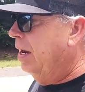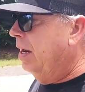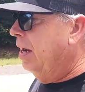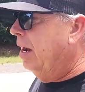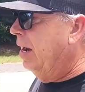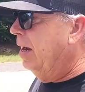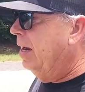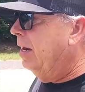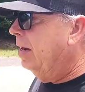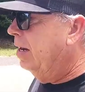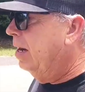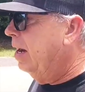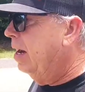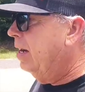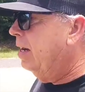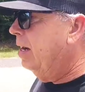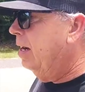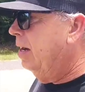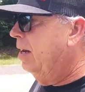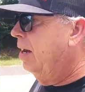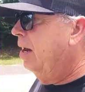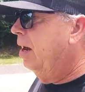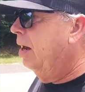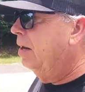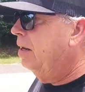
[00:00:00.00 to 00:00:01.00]
And I
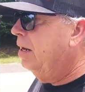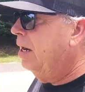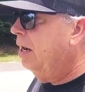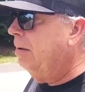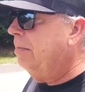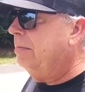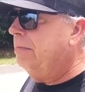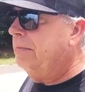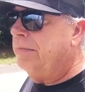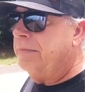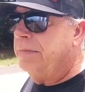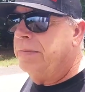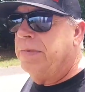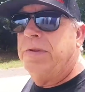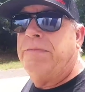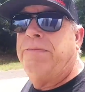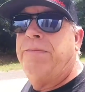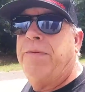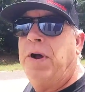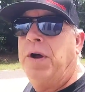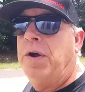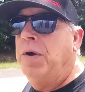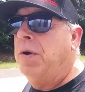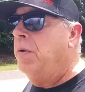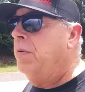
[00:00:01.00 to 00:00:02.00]
hung up the
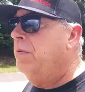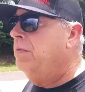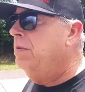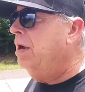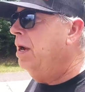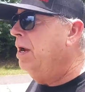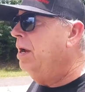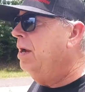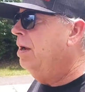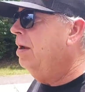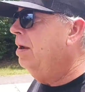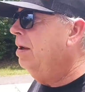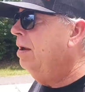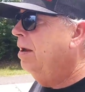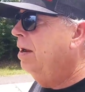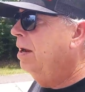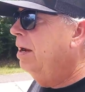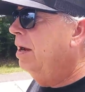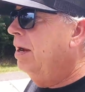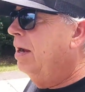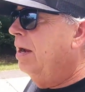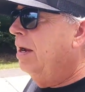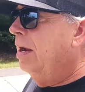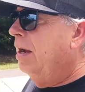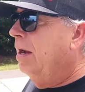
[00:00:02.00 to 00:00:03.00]
phone,
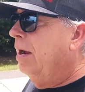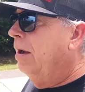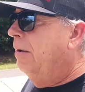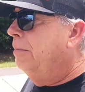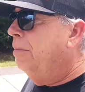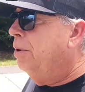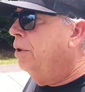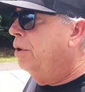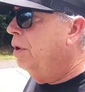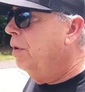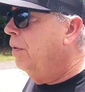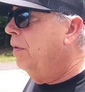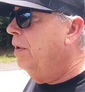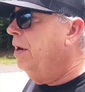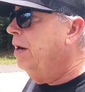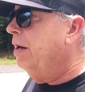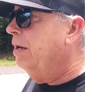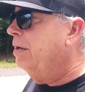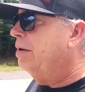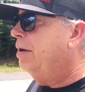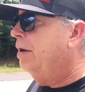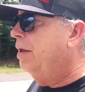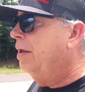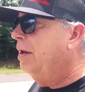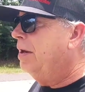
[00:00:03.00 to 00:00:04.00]
pulled over
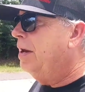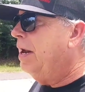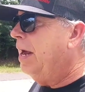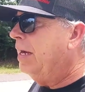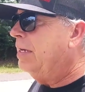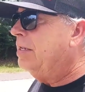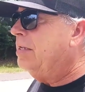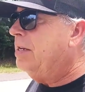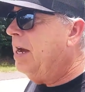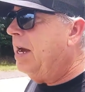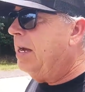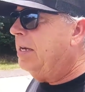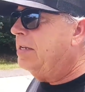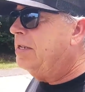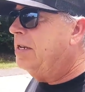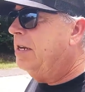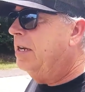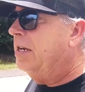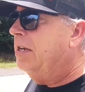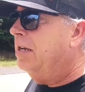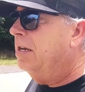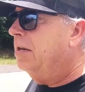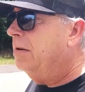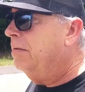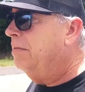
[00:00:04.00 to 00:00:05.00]
here to the next
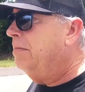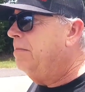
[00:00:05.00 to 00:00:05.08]
exit.